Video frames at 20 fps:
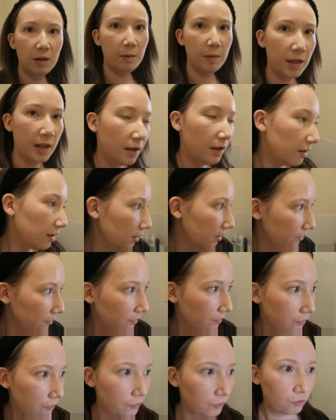minutes.
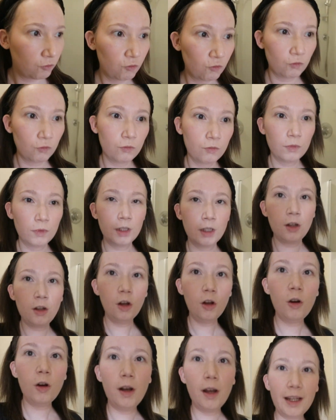
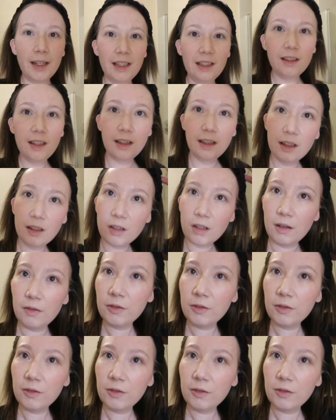Oh, I need to take this off.